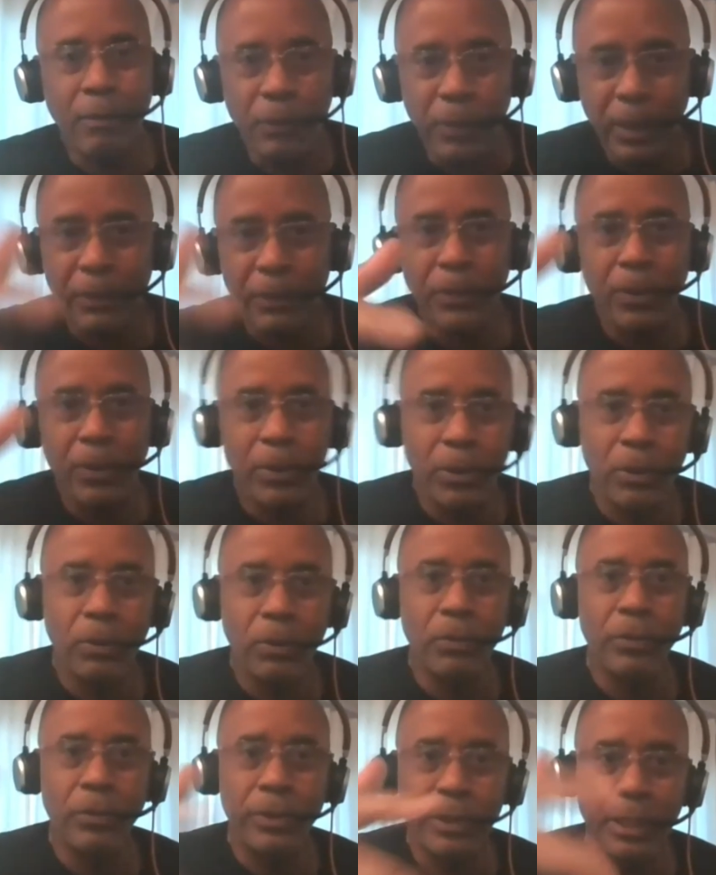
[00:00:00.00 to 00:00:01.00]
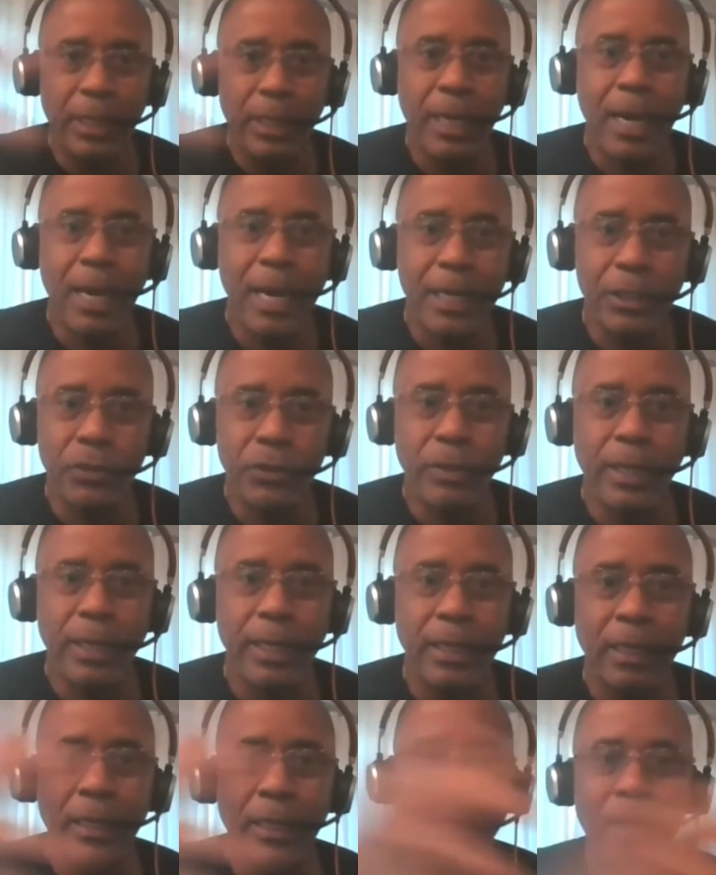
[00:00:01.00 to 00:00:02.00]
people who were
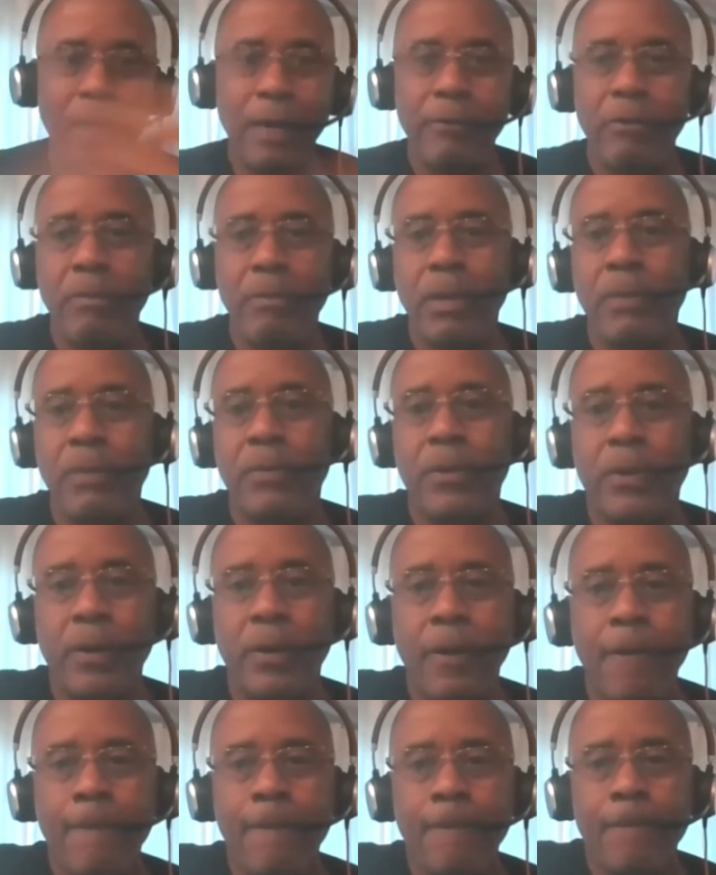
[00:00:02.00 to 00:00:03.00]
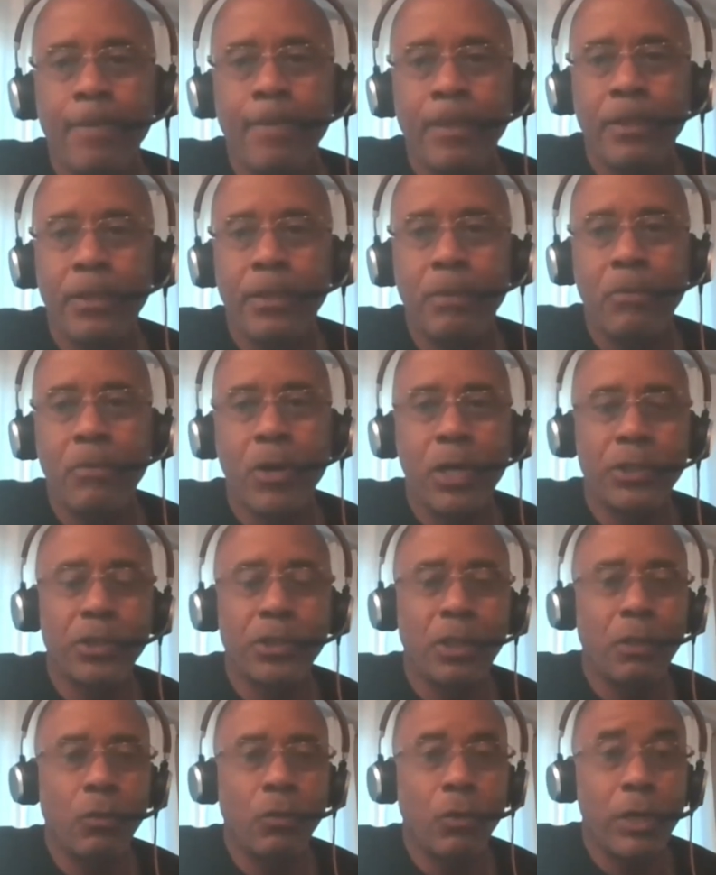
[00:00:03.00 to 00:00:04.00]
dehydrated. I remember the March
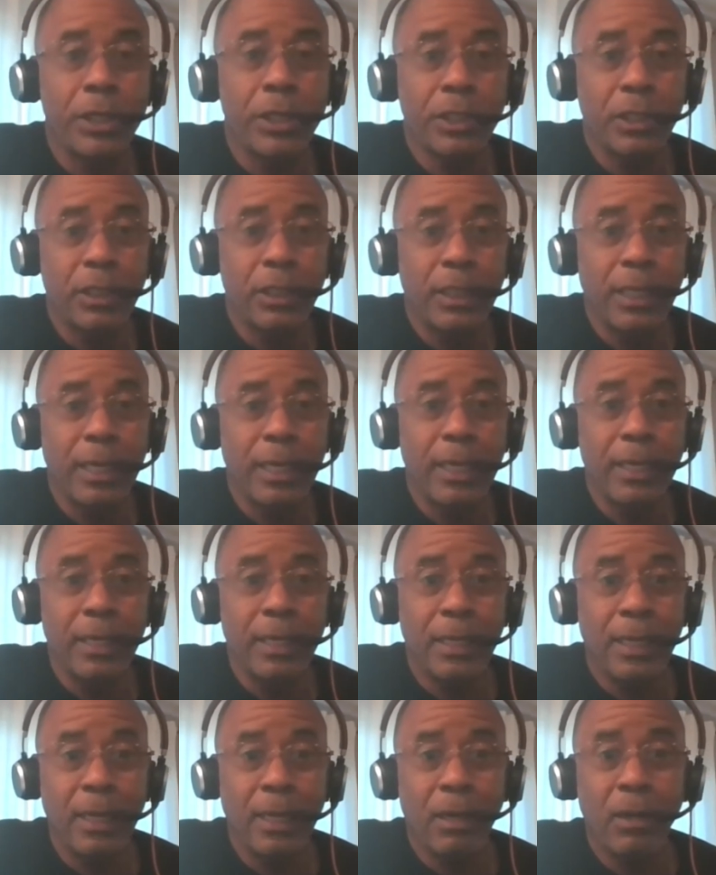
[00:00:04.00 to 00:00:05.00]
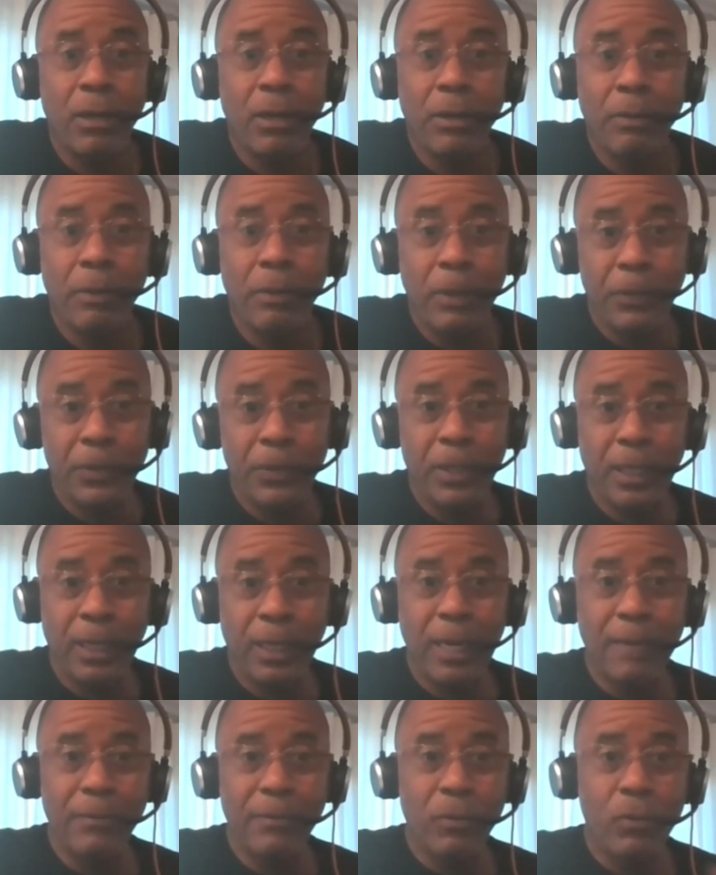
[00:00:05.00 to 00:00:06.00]
on Washington and all the people that
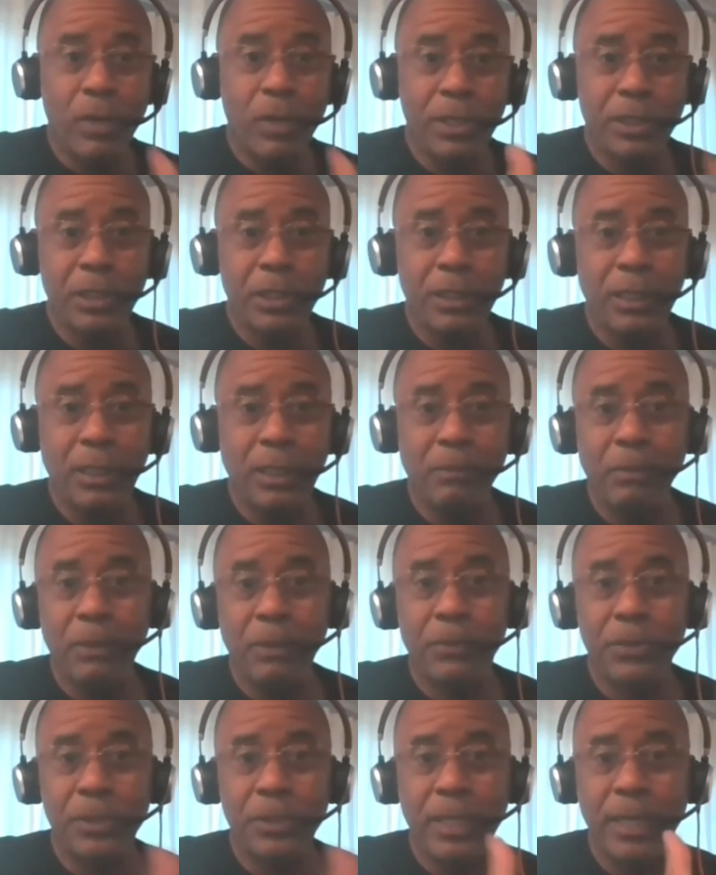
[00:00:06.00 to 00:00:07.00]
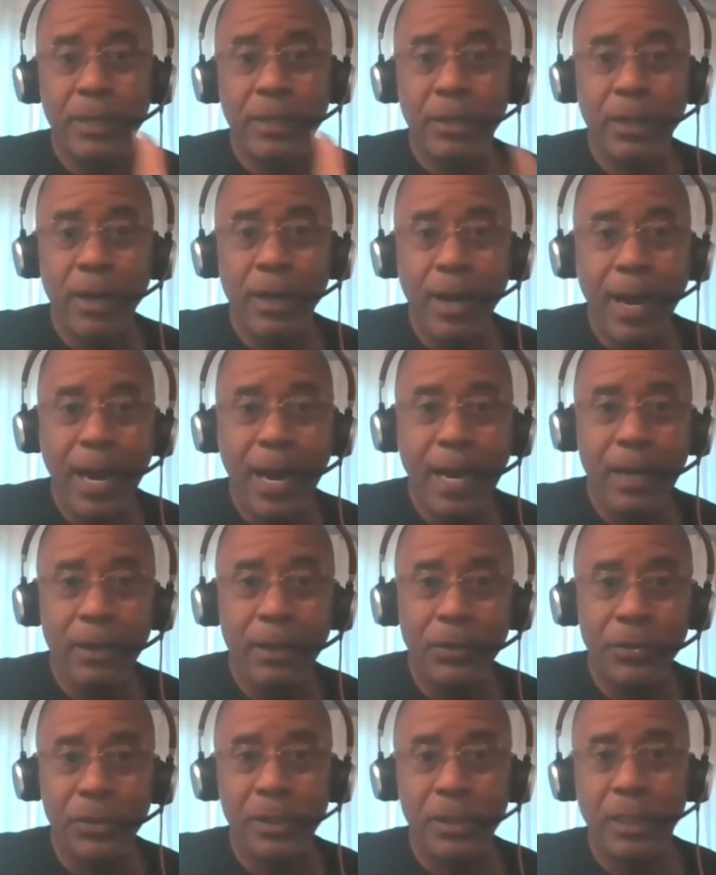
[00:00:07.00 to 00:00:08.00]
came to Washington. People stayed at our
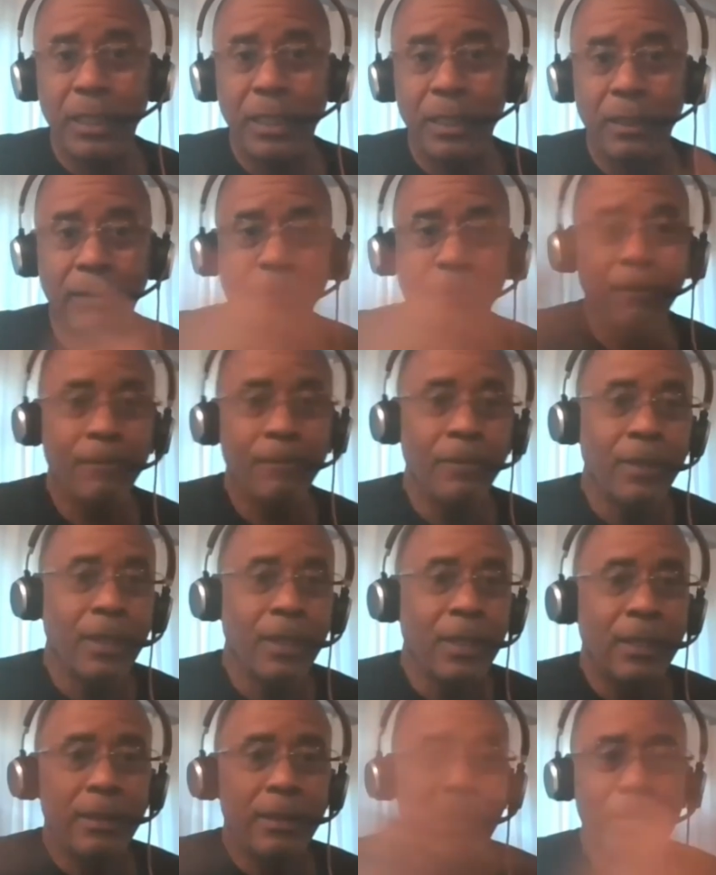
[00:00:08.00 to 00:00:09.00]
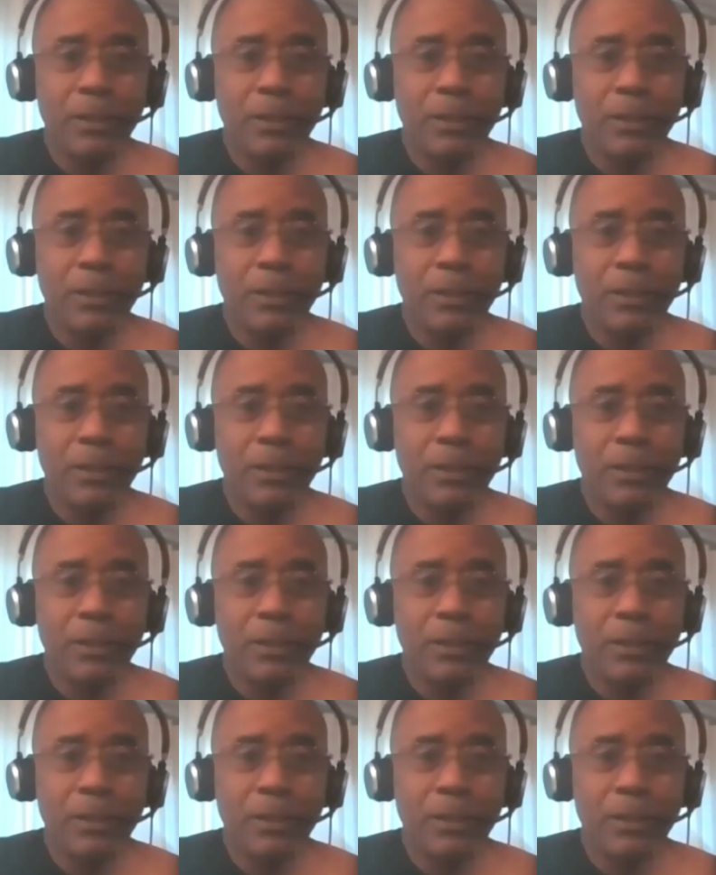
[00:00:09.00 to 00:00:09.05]
house, and just